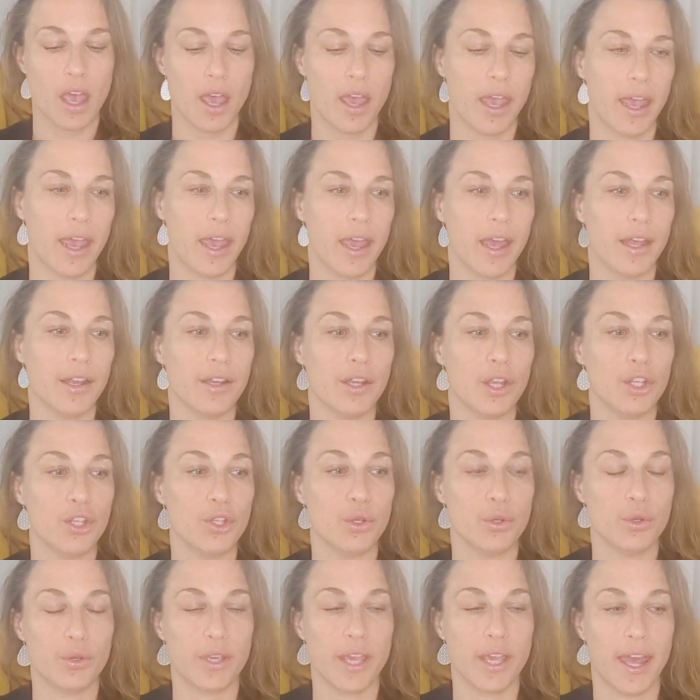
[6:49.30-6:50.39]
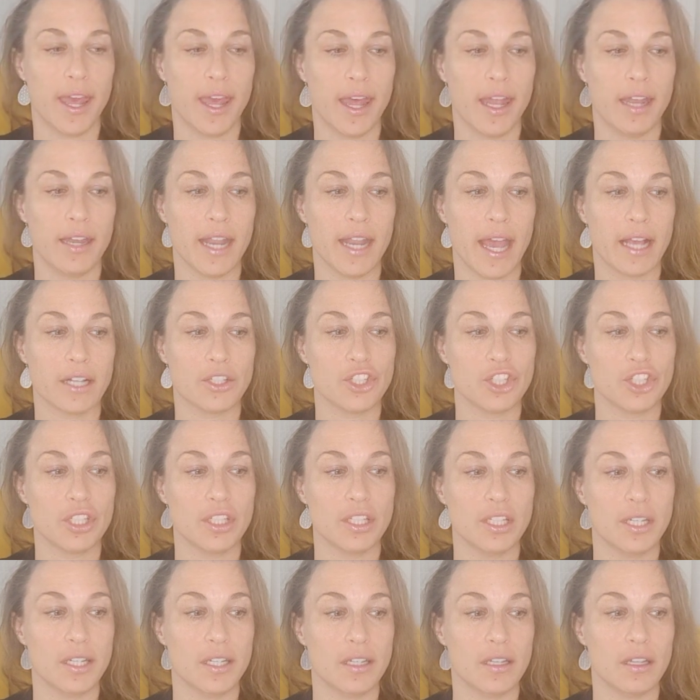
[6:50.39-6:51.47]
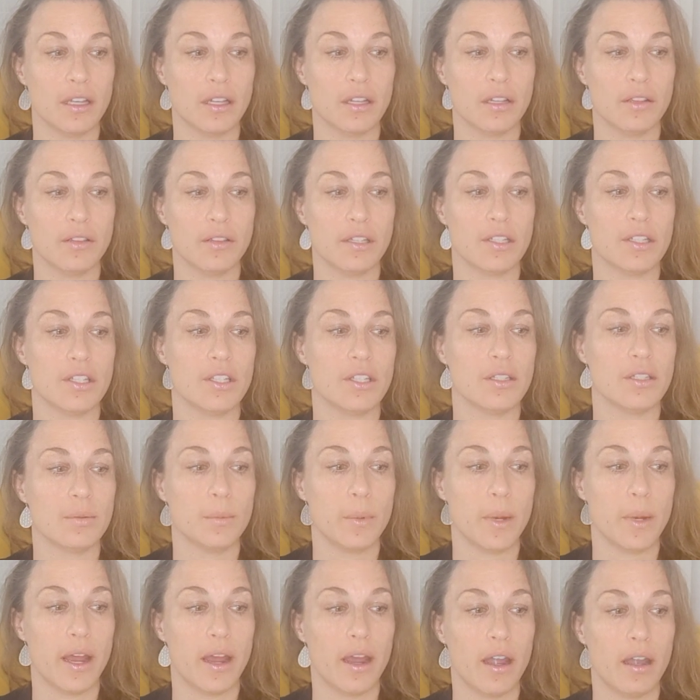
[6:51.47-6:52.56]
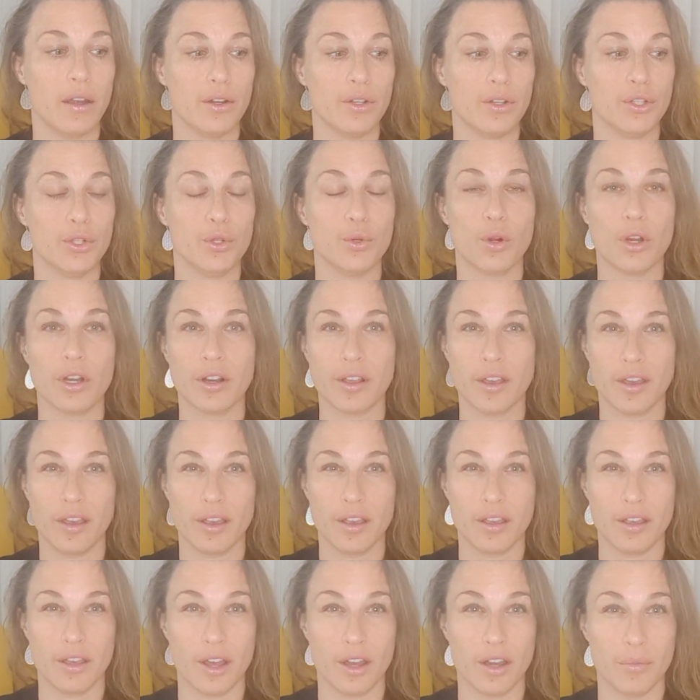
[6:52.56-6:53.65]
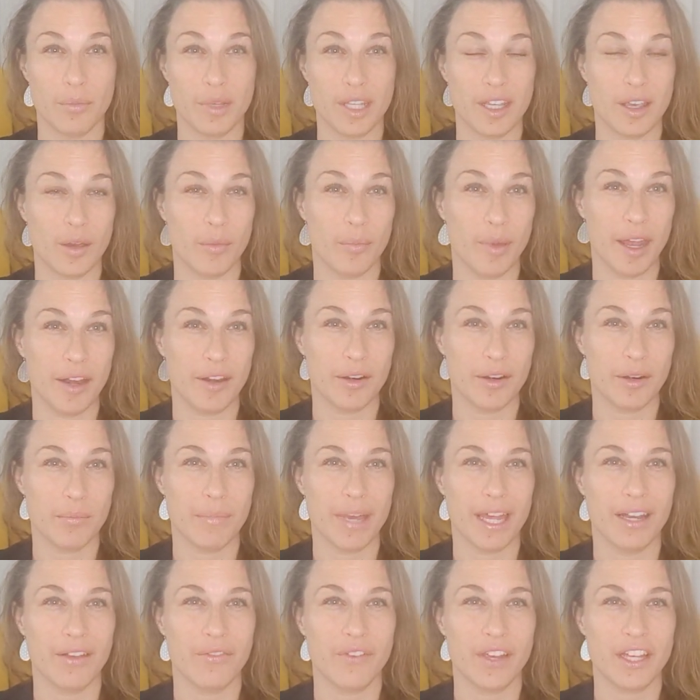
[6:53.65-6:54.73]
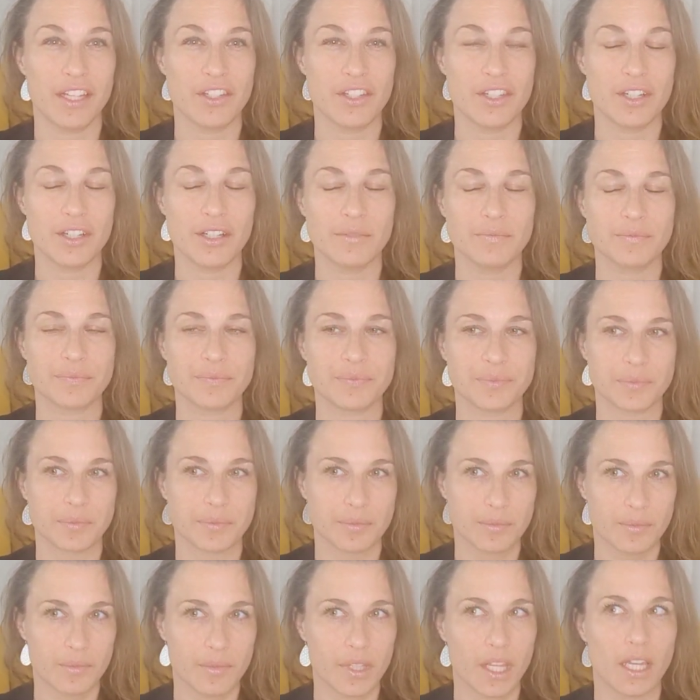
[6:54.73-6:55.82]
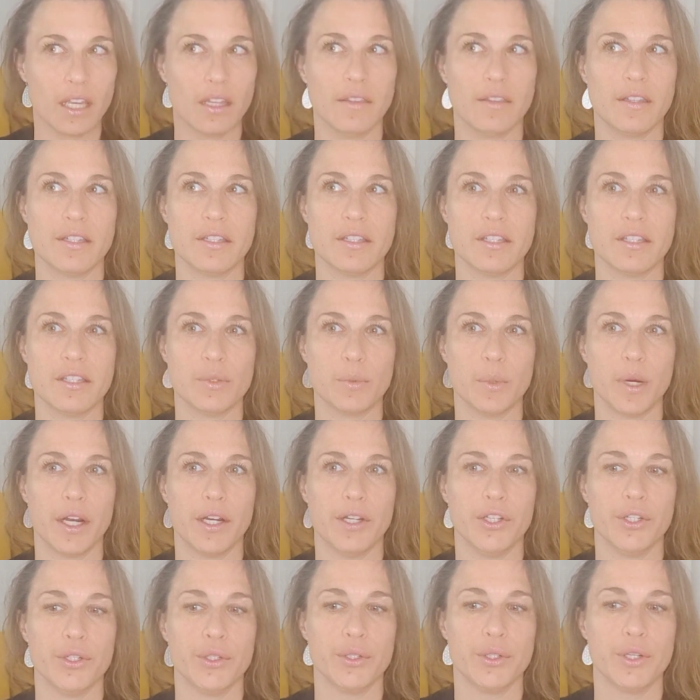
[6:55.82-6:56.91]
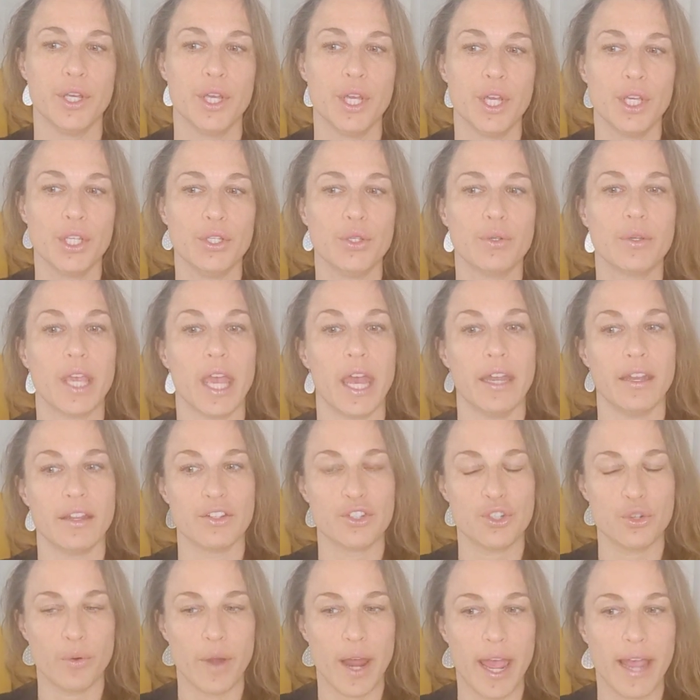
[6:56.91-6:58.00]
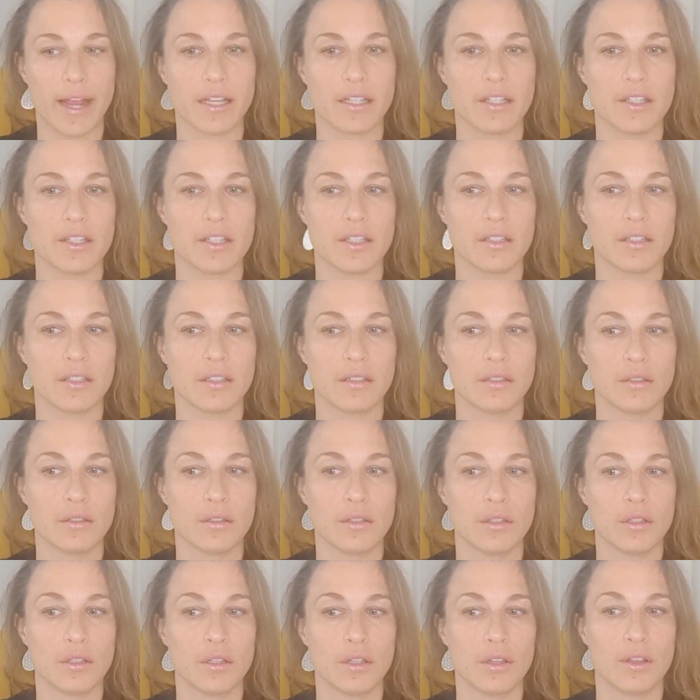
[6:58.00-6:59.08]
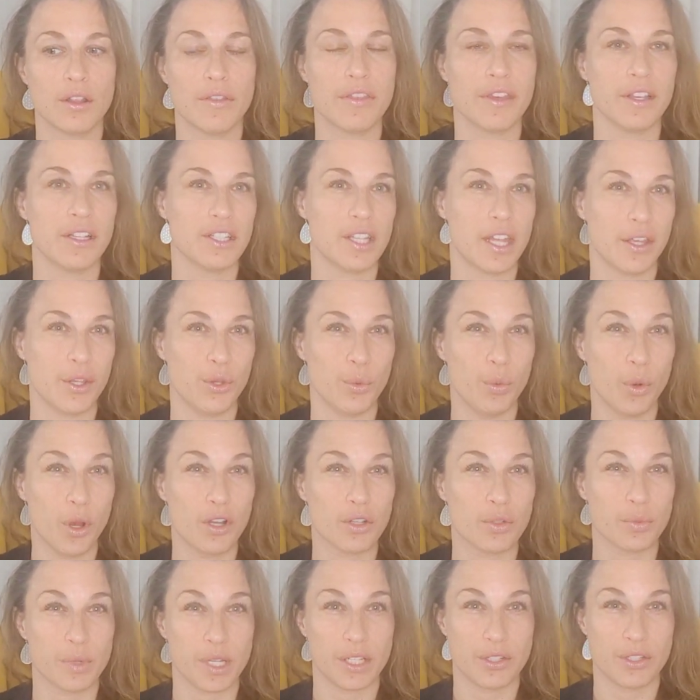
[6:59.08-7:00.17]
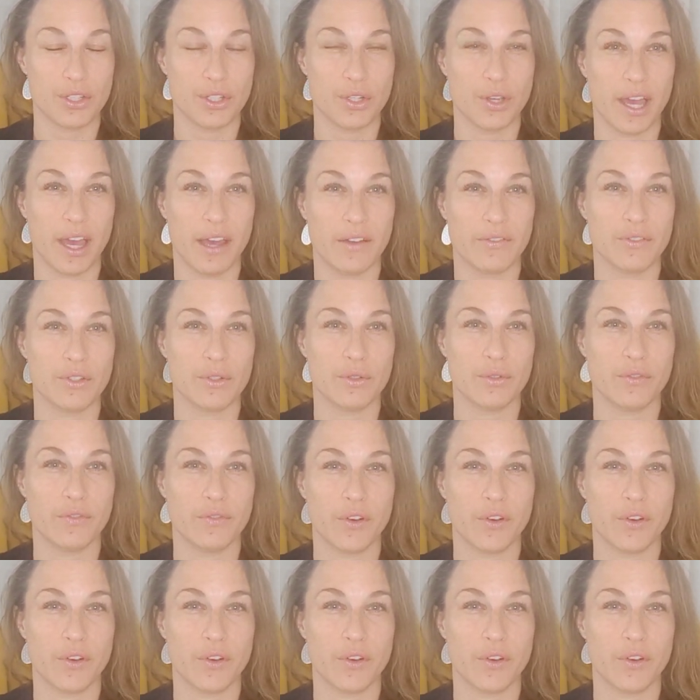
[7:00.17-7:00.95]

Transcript: And you can actually, this is where you are gonna be a better manifester. This is where you're, you can attract the things that you want because you have to